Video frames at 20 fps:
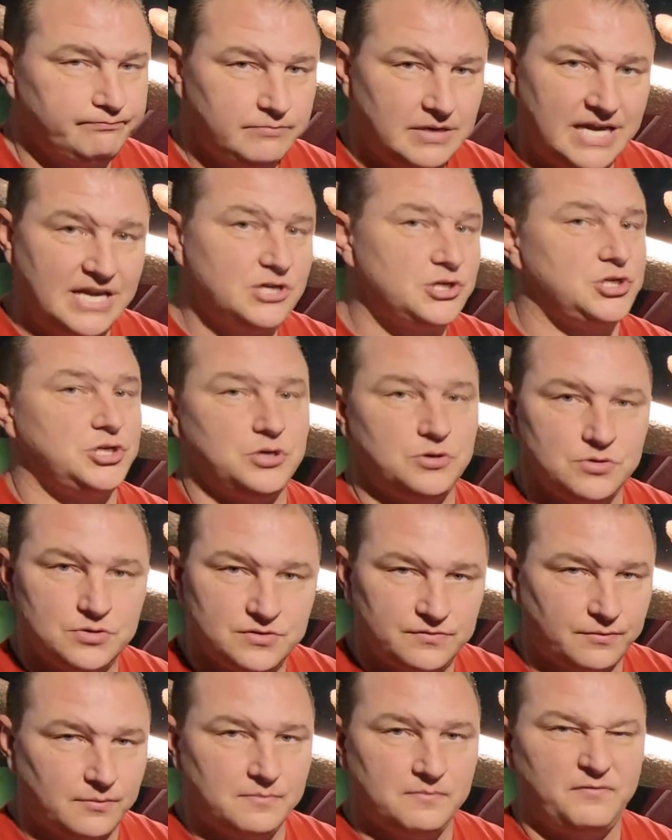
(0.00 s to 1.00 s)

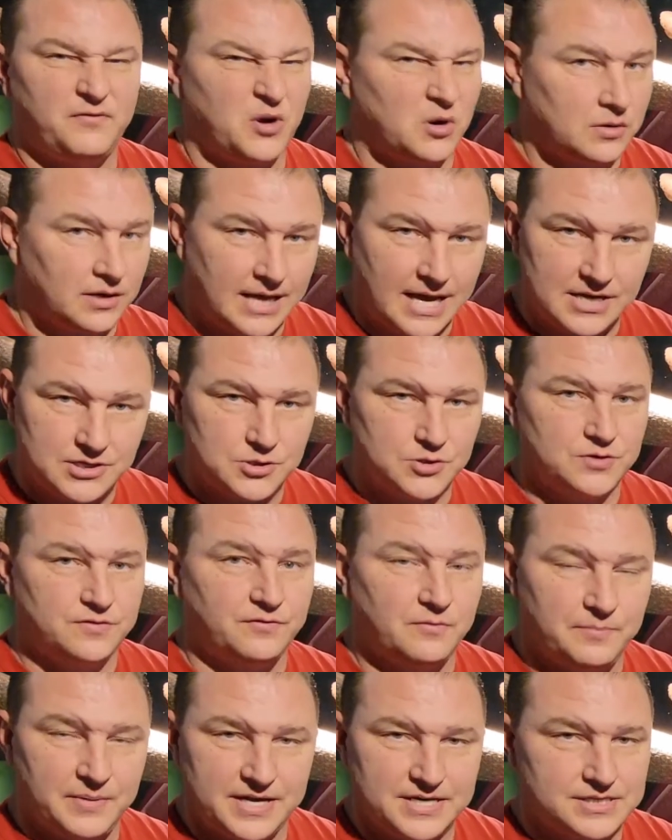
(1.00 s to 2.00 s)
issues from fertilizers,
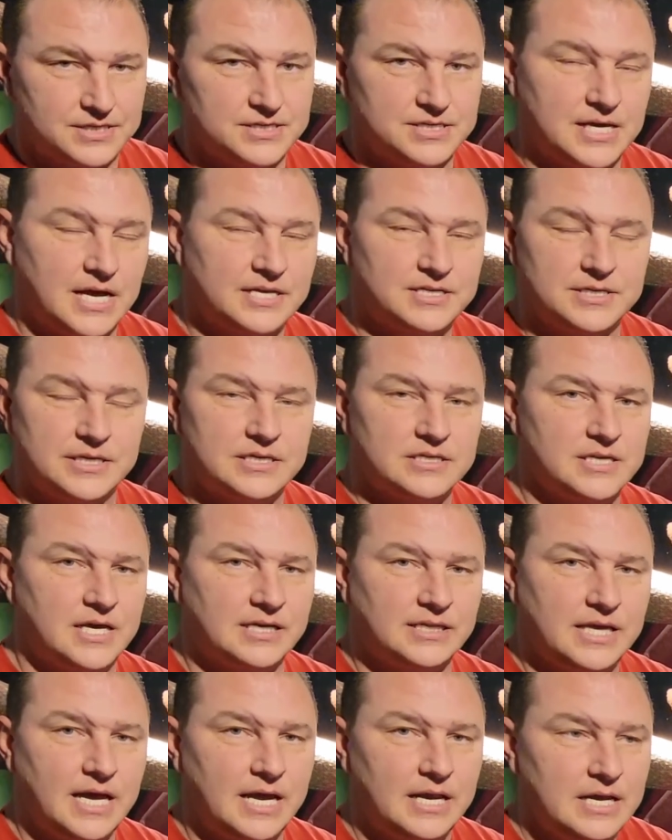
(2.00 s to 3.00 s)
from pesticides, things
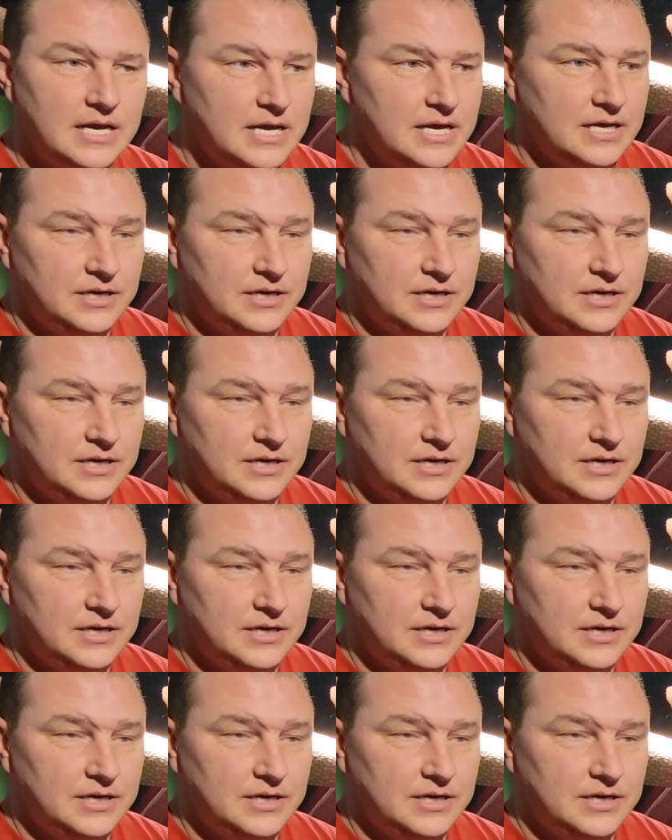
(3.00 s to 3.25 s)
like that.